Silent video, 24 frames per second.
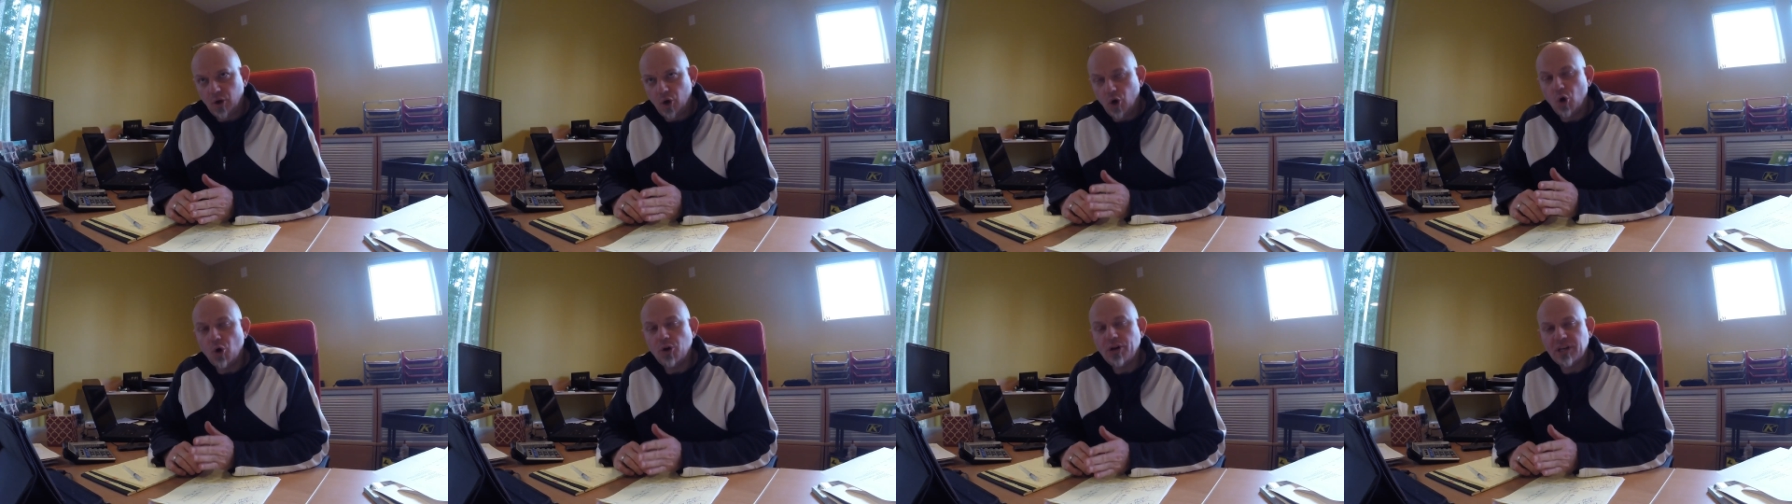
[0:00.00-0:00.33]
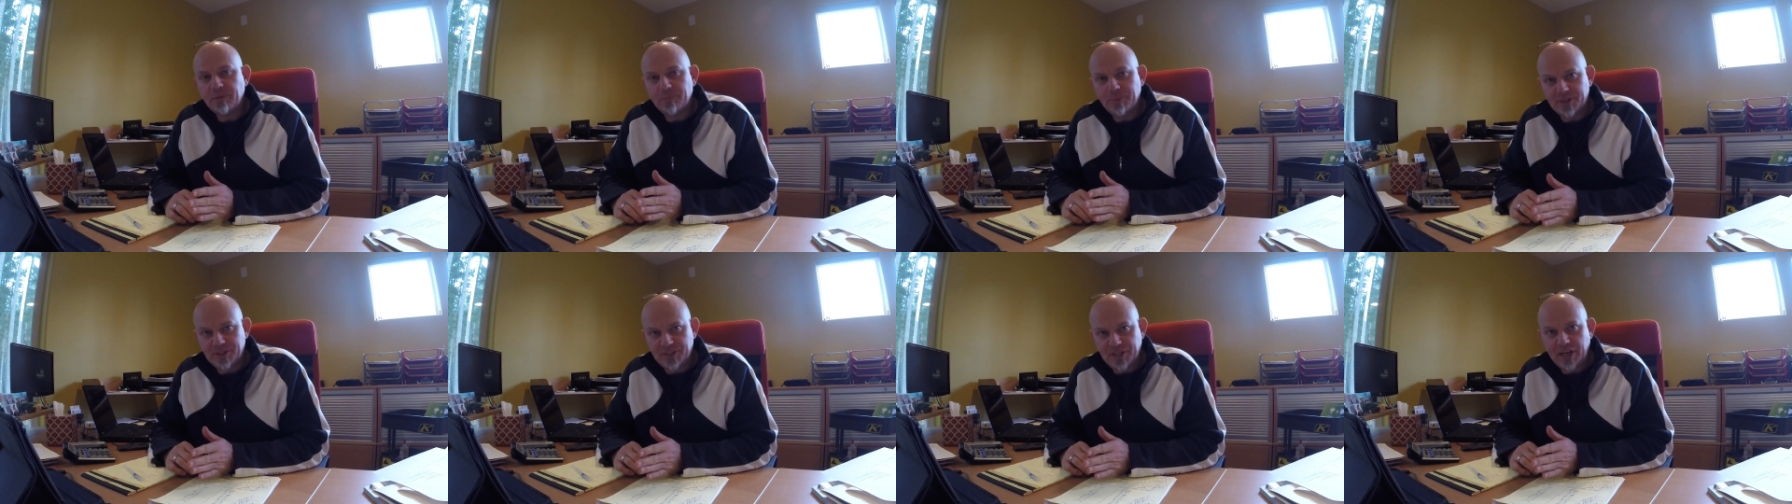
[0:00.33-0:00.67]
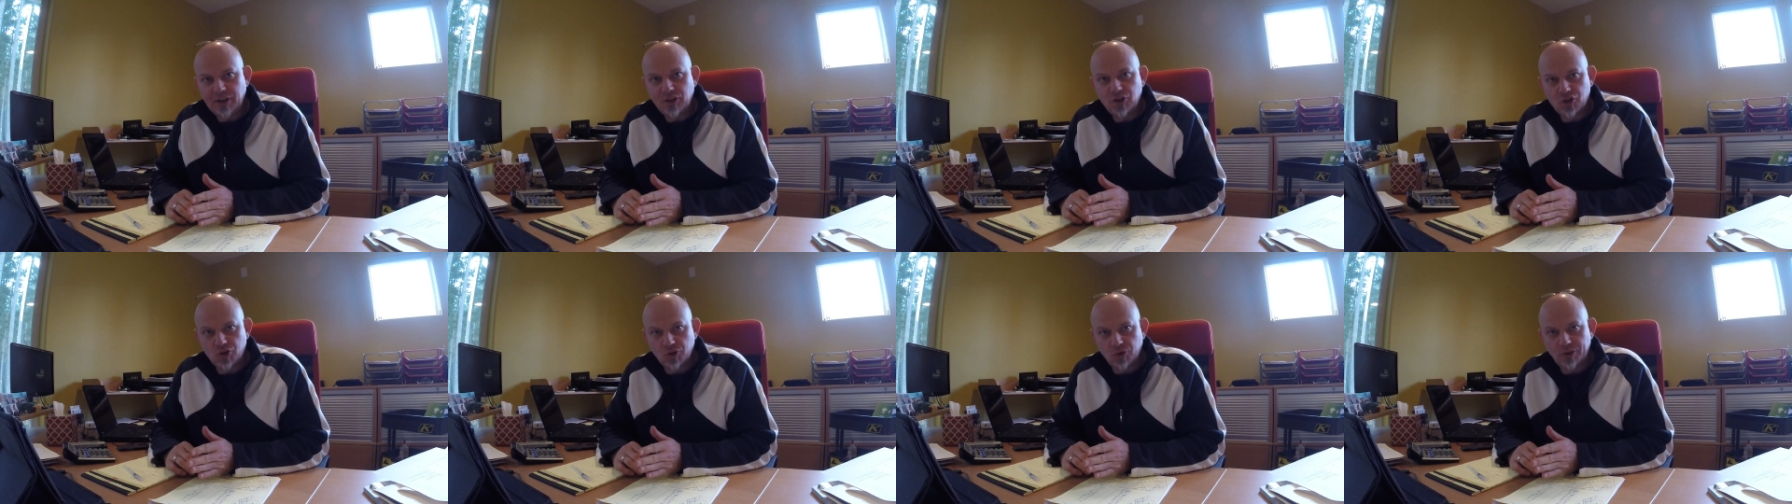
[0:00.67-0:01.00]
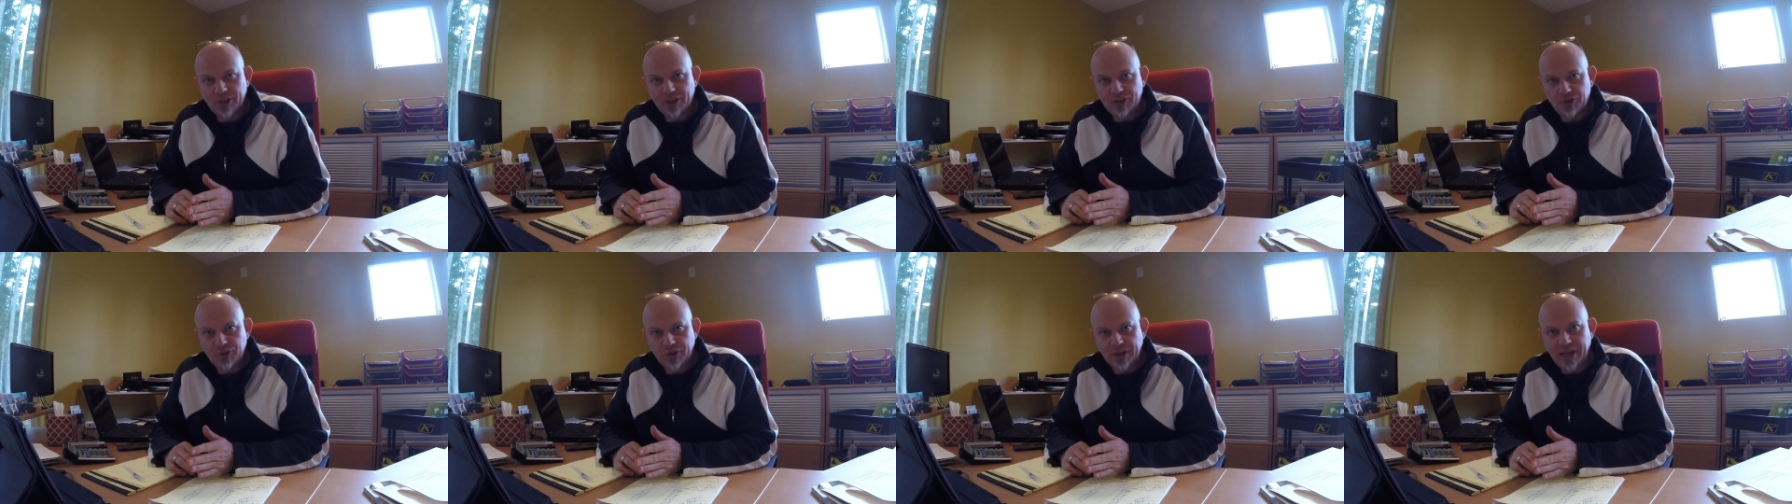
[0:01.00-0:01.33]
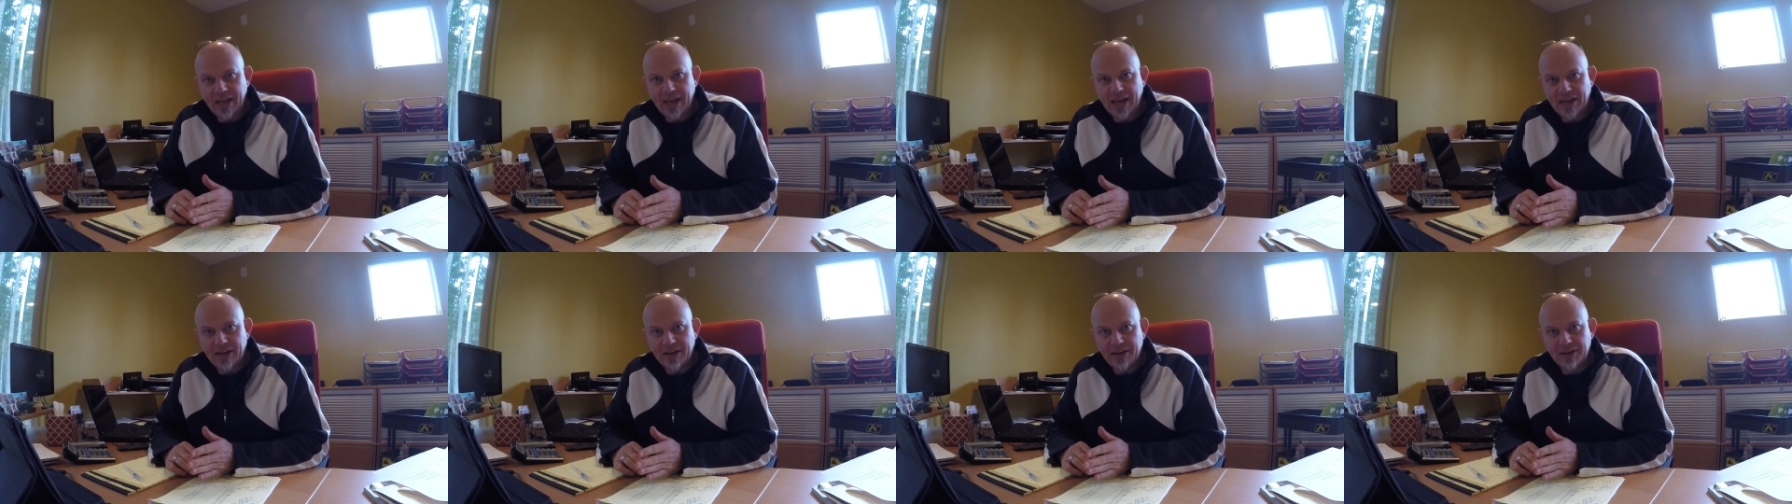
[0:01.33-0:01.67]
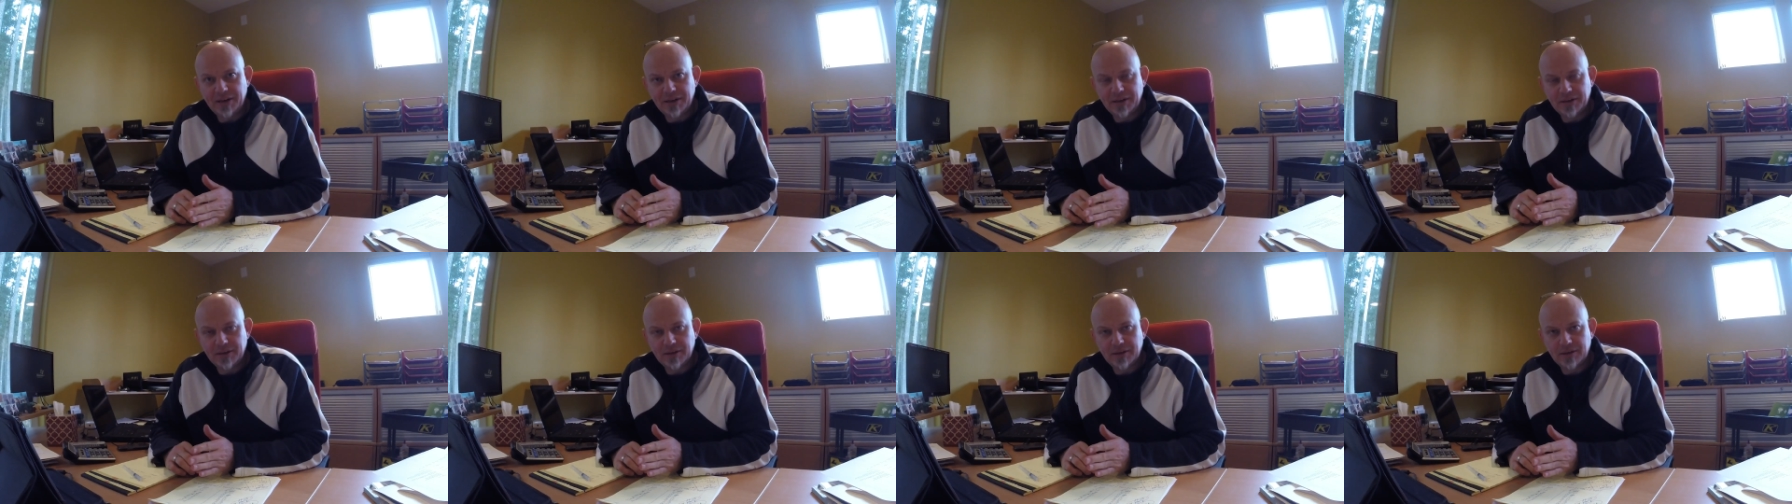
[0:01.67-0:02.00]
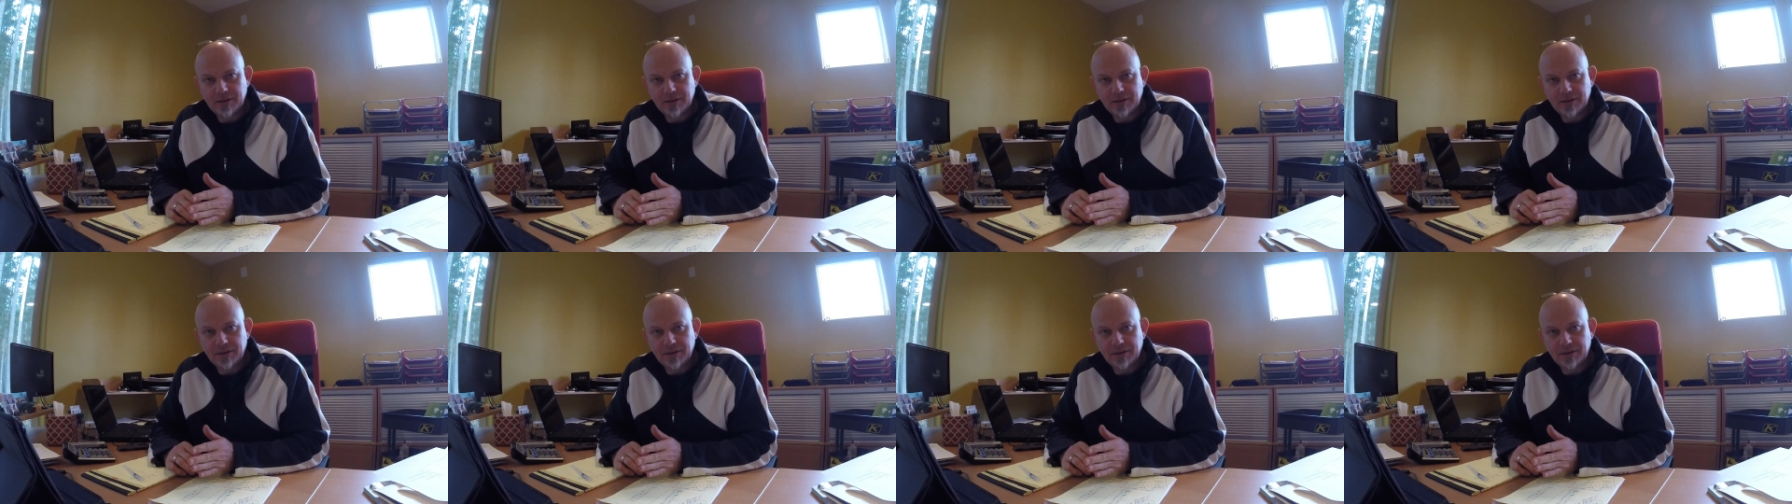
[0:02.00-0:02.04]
earning potential that you can